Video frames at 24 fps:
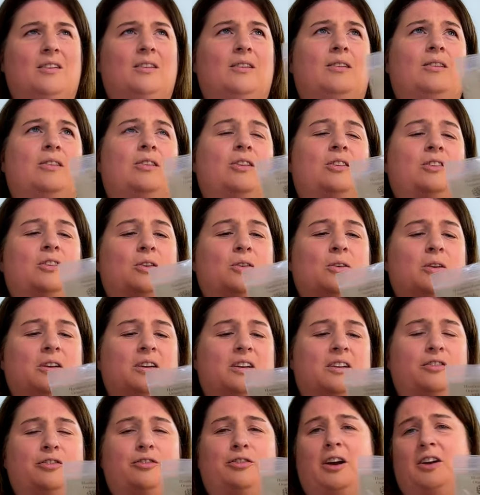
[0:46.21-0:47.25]
Oh, they're so
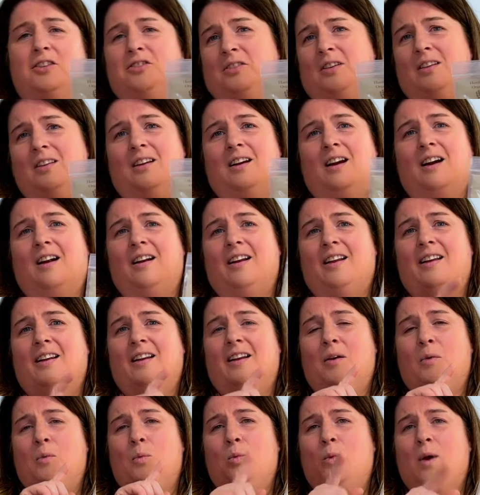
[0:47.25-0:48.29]
good. Fresh from the
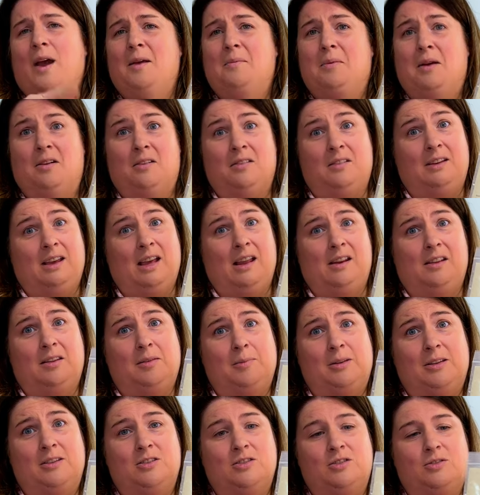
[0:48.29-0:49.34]
garden, way better than getting them
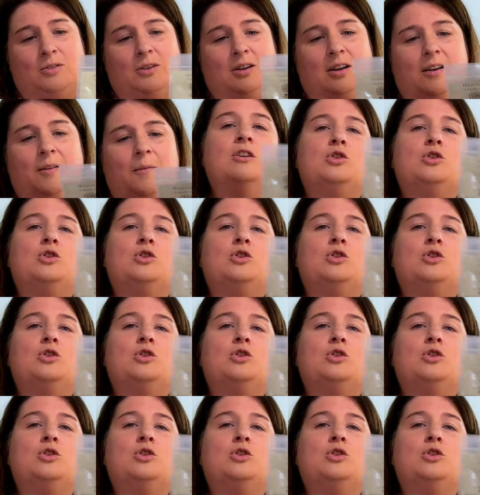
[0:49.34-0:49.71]
in the store.